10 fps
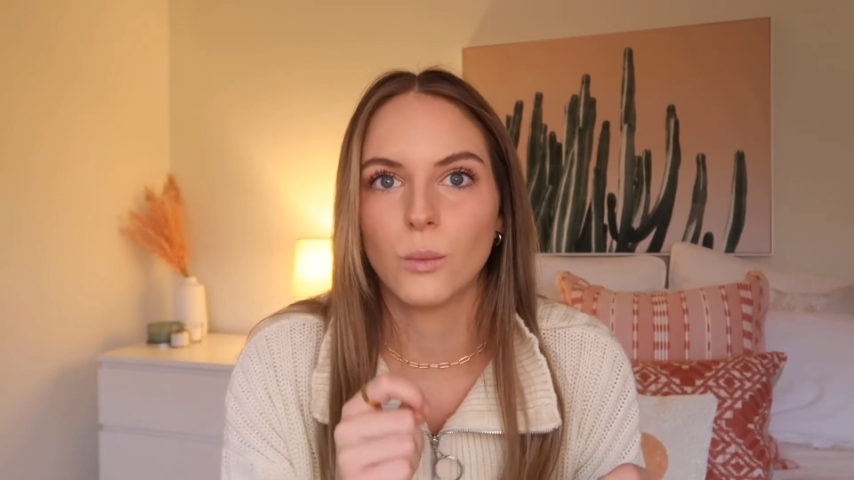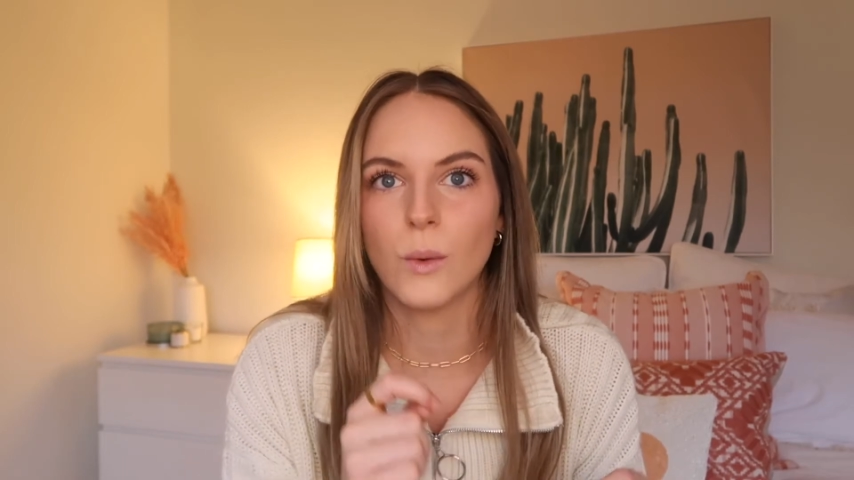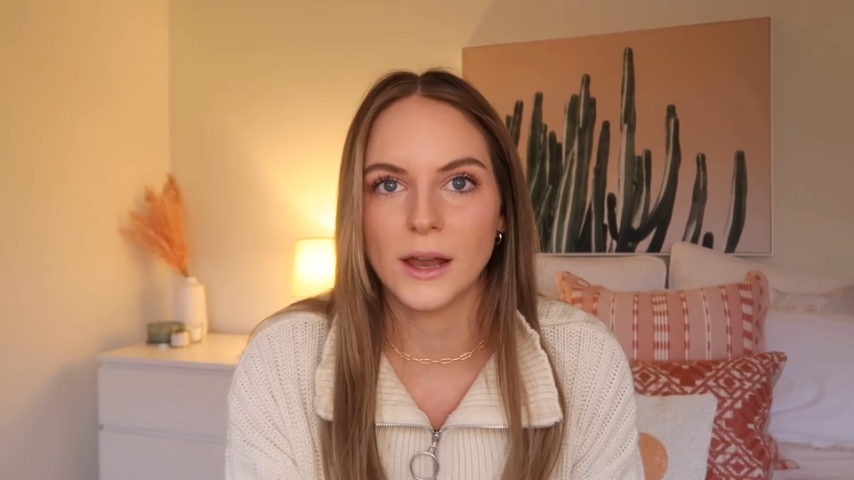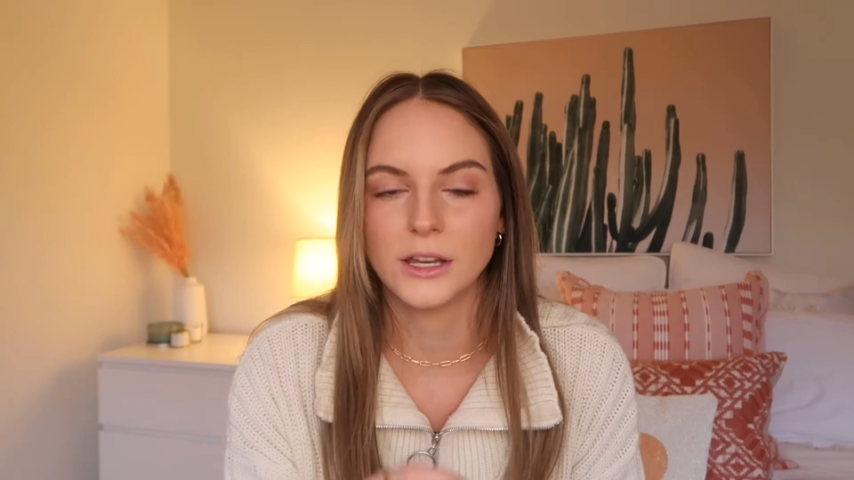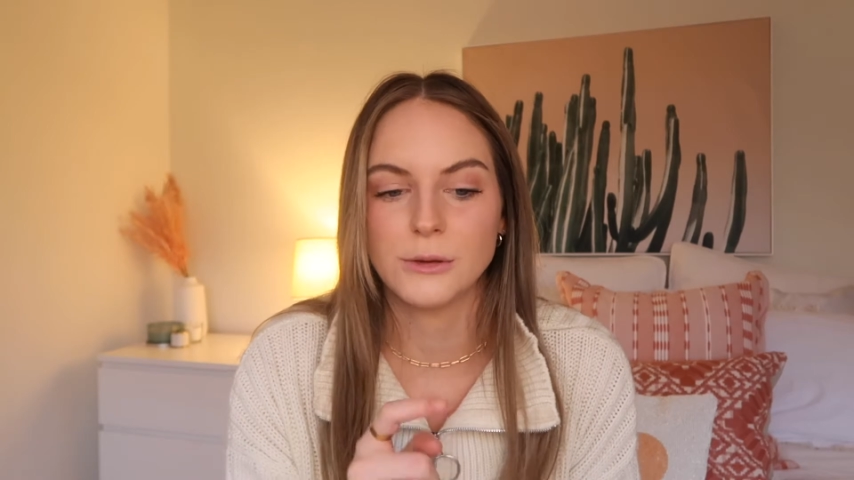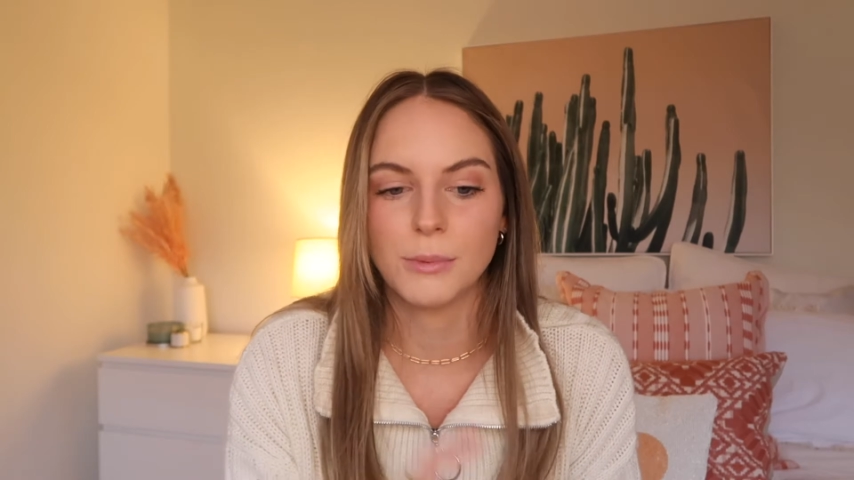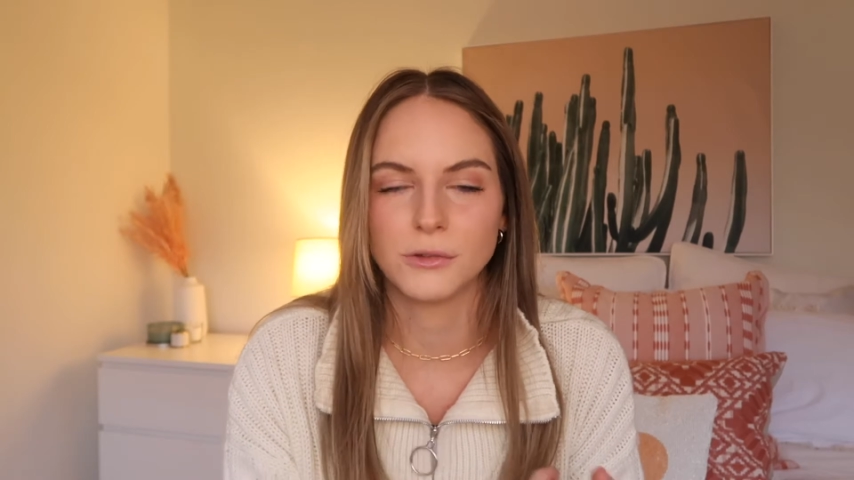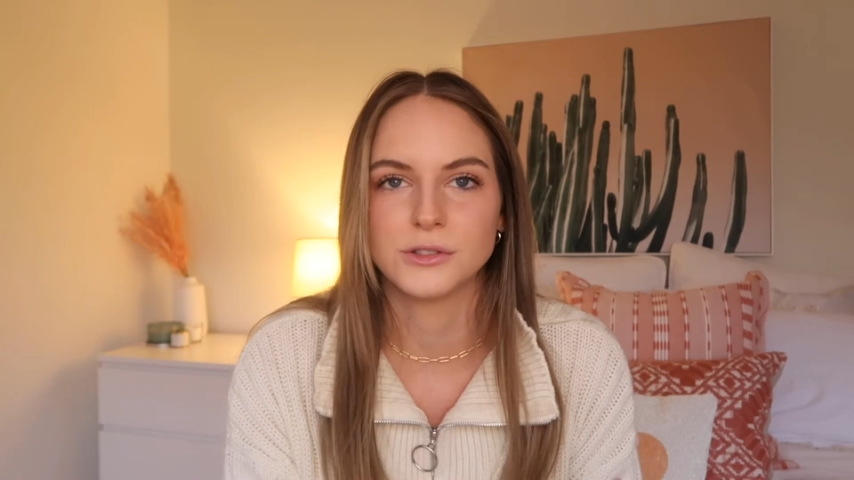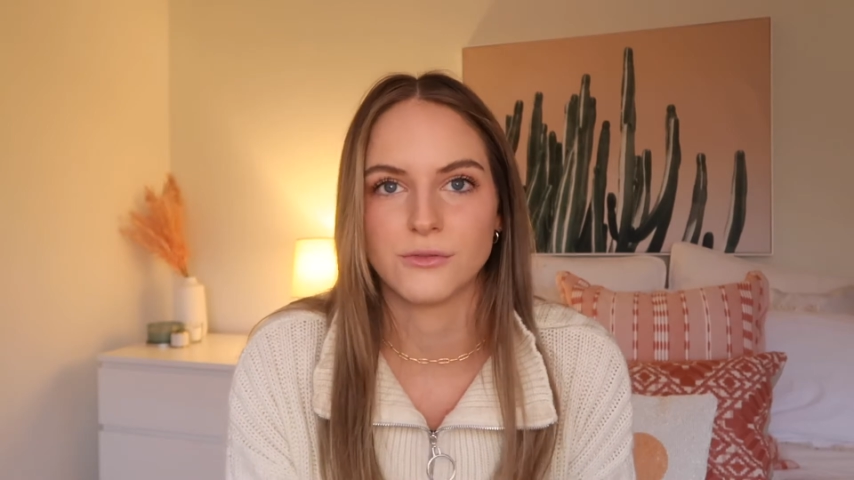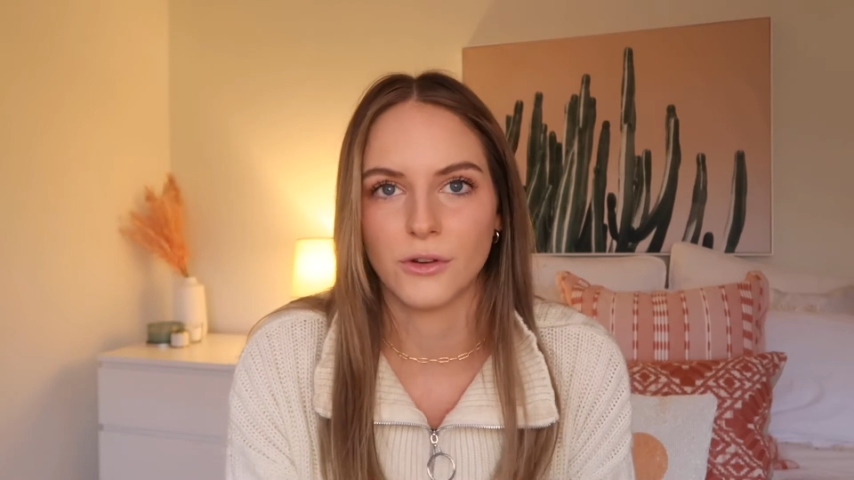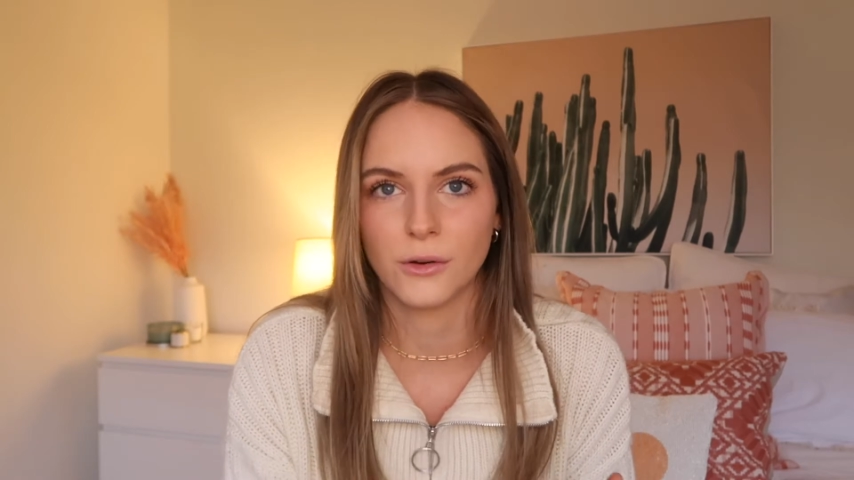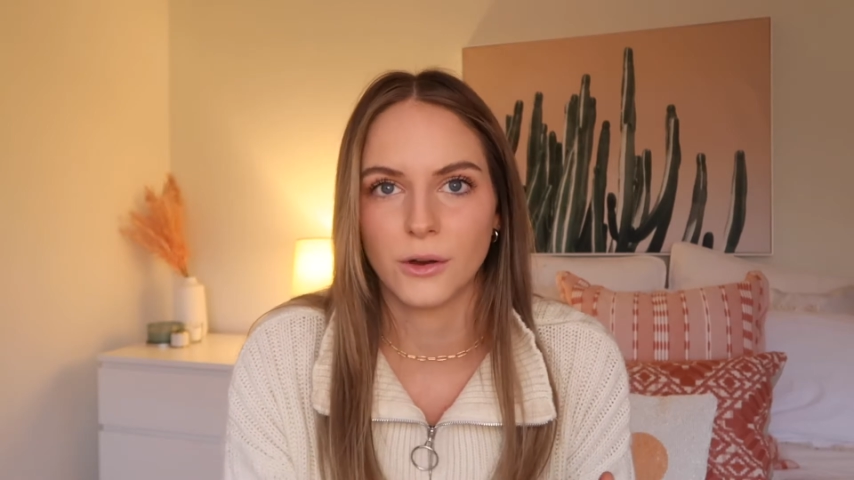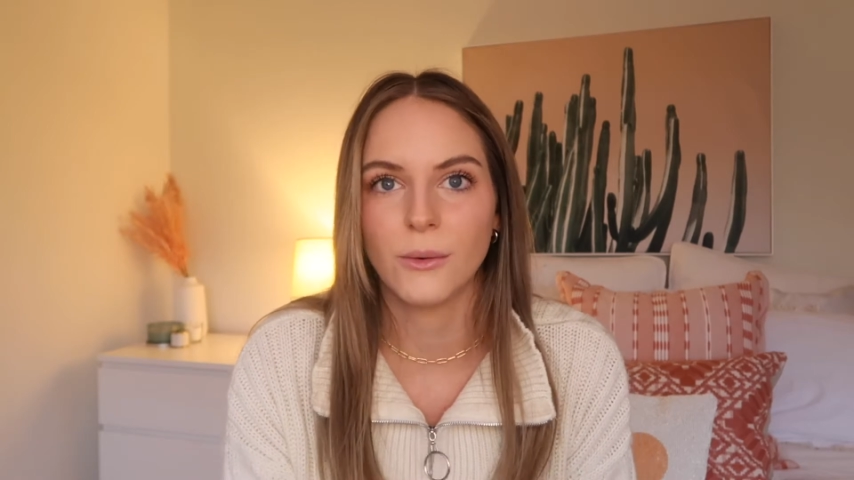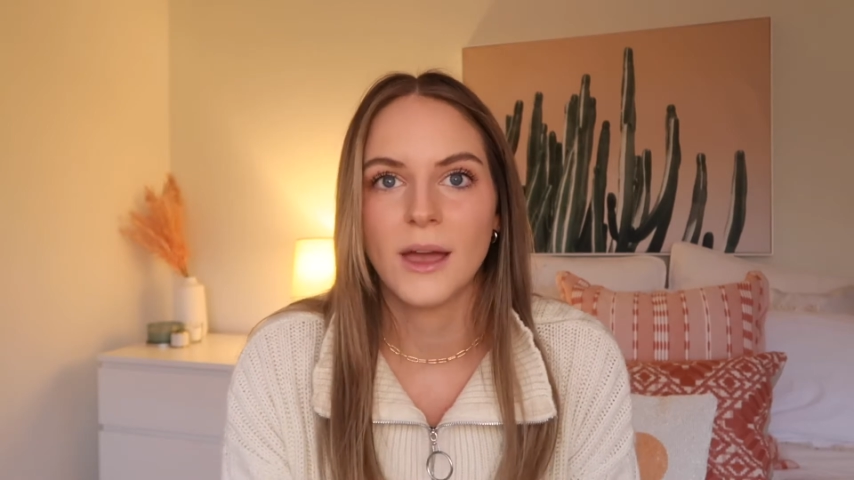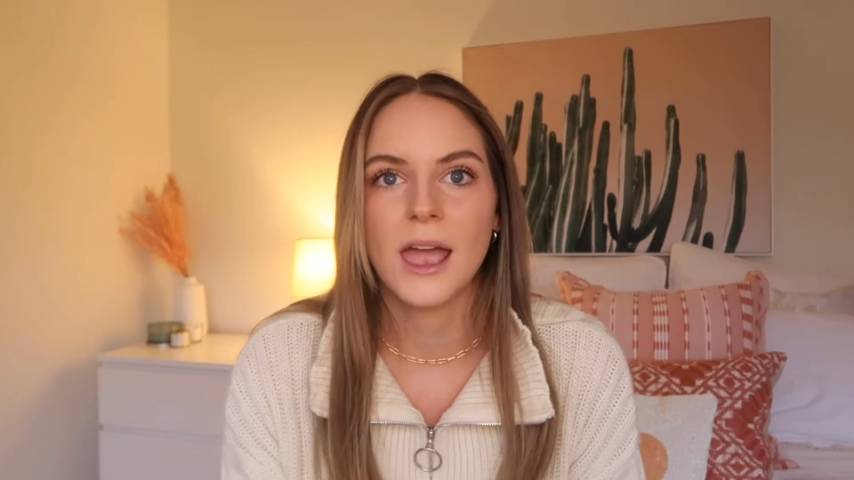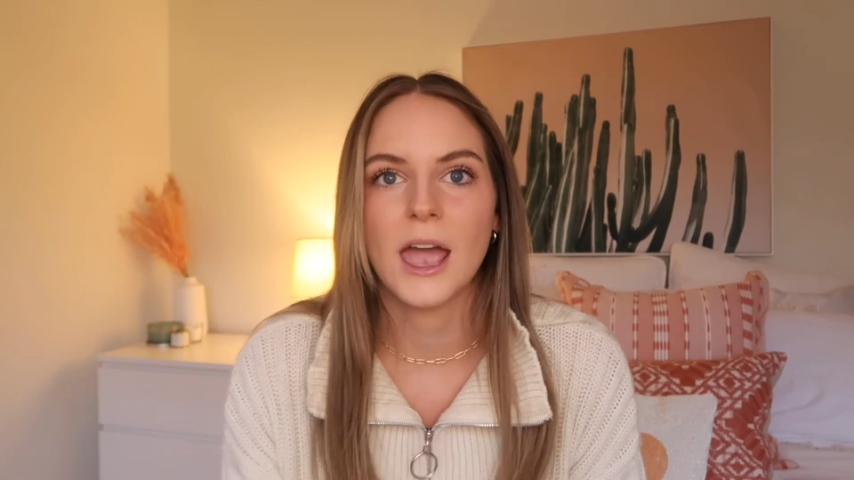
when you post a photo